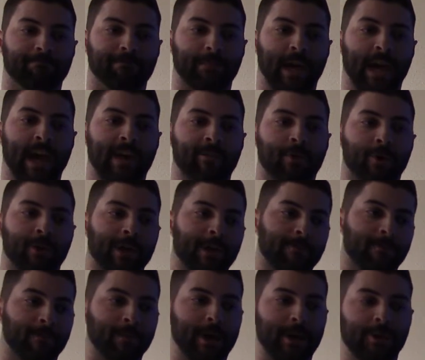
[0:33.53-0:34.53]
I have all the
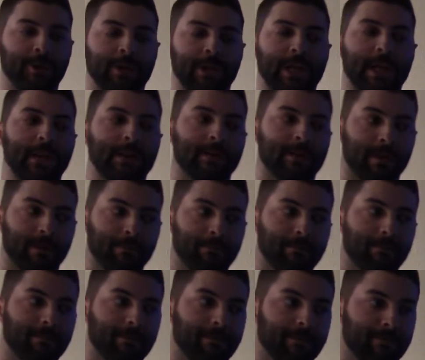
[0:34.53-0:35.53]
information needed to
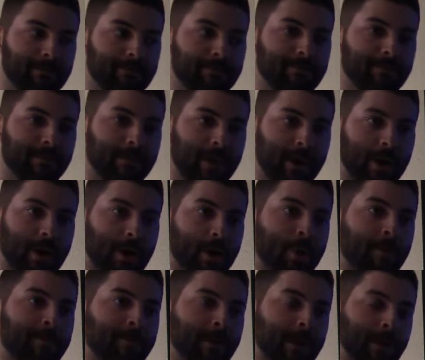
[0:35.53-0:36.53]

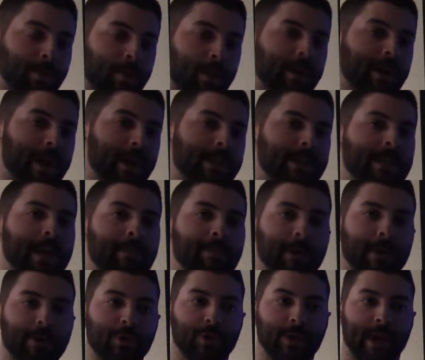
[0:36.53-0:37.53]
hopefully one day step
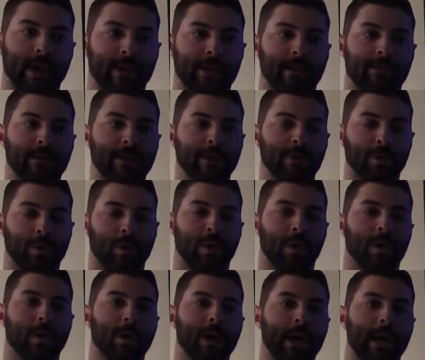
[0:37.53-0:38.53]
into an activities
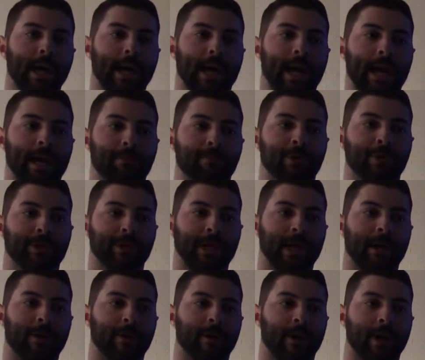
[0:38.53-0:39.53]
role and put
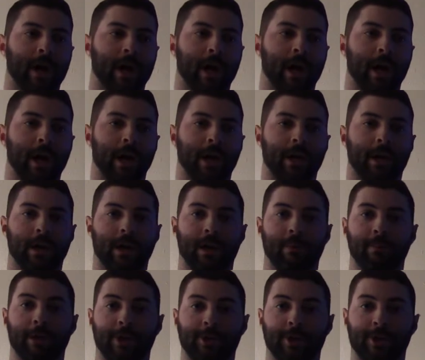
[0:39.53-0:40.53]
together a
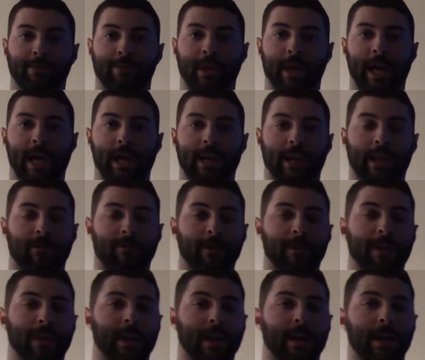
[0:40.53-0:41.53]
budget plan and
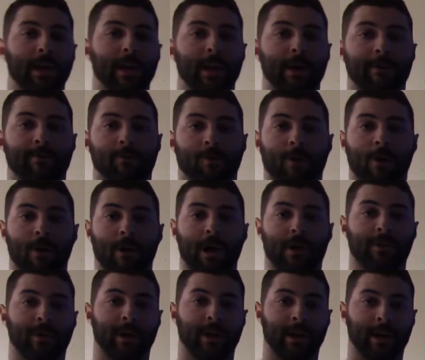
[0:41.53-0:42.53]
everything for our
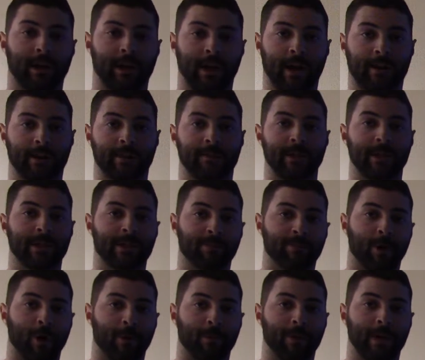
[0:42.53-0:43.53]
athletic and activities
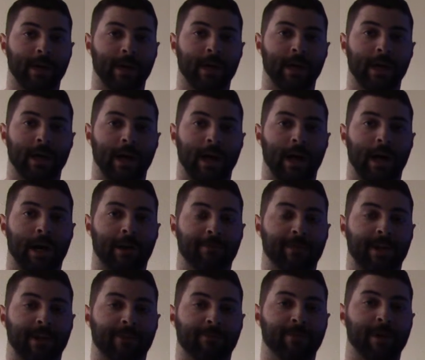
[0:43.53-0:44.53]
department
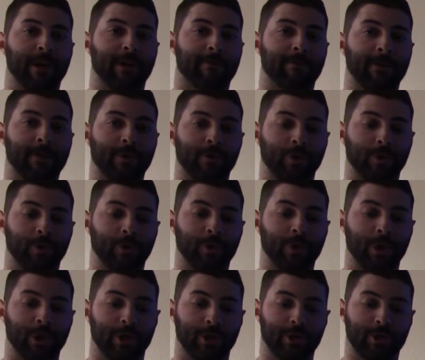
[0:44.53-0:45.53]
that is beneficial
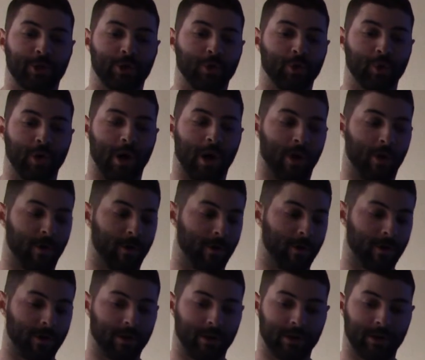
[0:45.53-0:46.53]
to
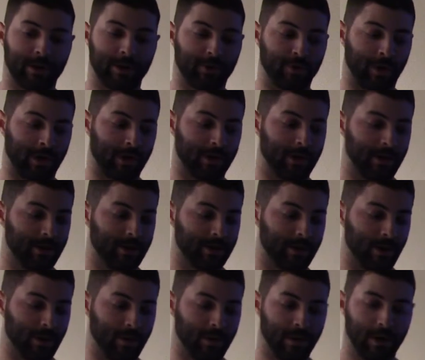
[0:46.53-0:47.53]
our district.
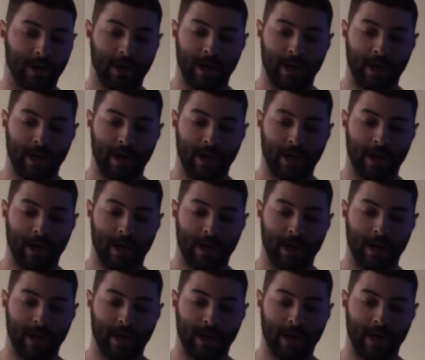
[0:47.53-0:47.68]
So